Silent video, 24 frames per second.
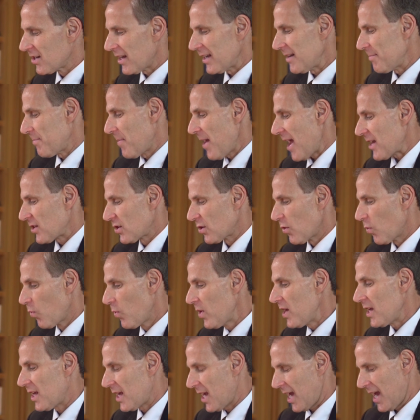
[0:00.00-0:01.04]
at best a
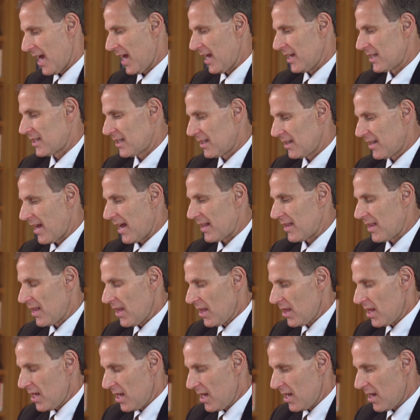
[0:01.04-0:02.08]
weak case that
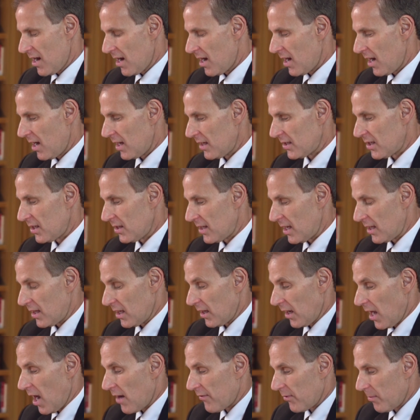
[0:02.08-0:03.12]
the uh, that
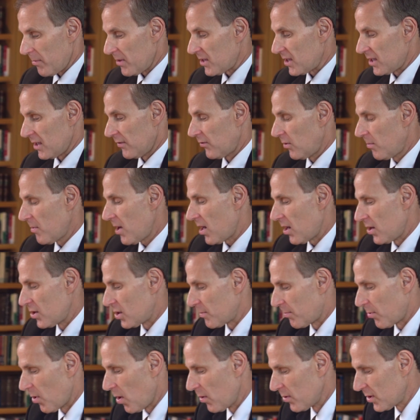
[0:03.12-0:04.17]
the government civil marriage
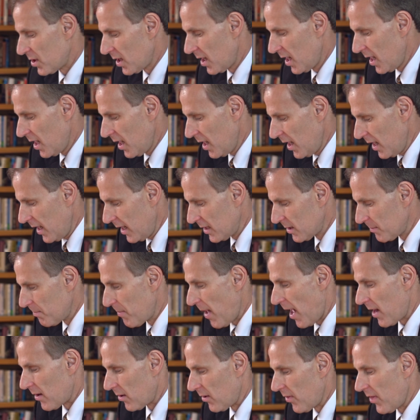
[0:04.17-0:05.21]
approach is
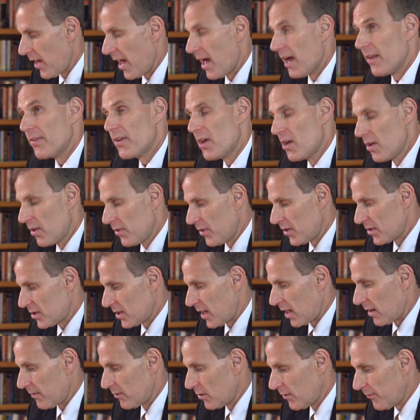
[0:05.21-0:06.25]
better than the
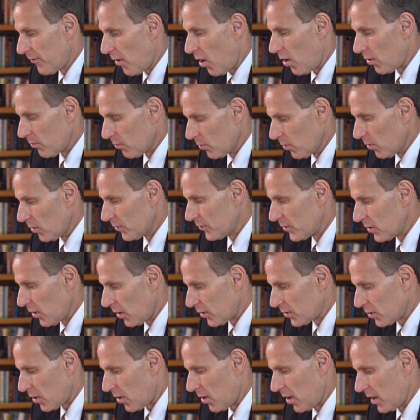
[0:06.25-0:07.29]
set of default rules, the
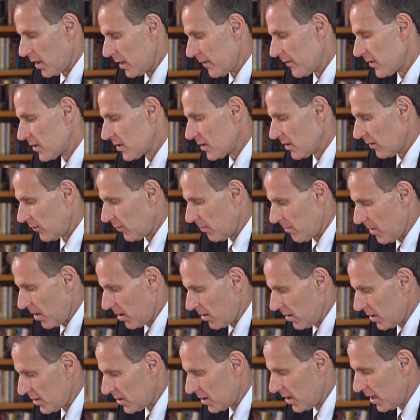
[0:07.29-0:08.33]
alternative to civil
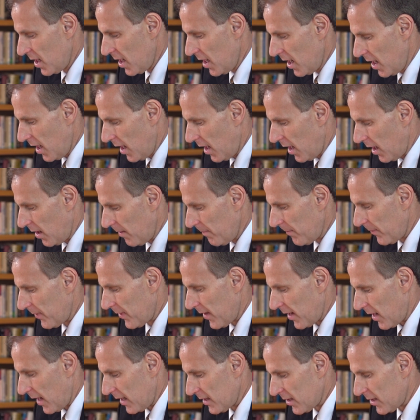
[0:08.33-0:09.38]
marriage um, that I